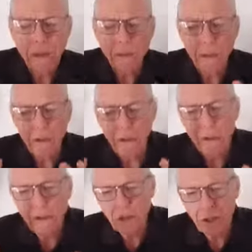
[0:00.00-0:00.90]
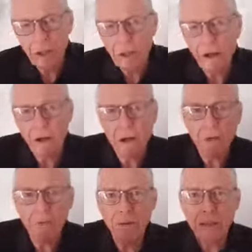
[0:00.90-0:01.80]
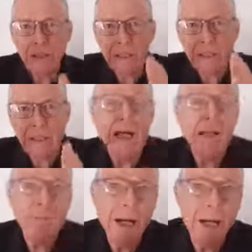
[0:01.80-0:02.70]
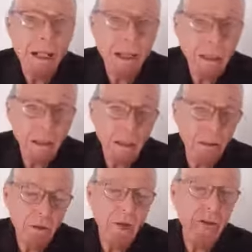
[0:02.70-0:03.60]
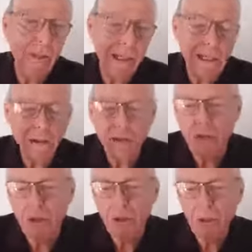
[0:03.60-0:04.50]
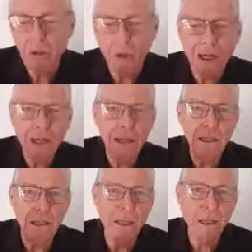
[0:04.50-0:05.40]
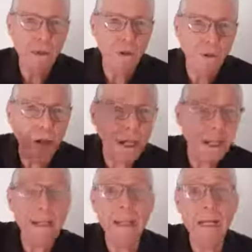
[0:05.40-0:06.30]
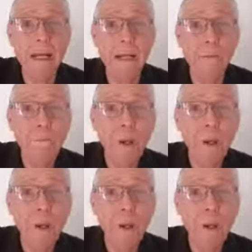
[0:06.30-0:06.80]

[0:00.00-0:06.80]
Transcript: which is the journey of starting painting, in your teens or early 20s, and then 20 years later,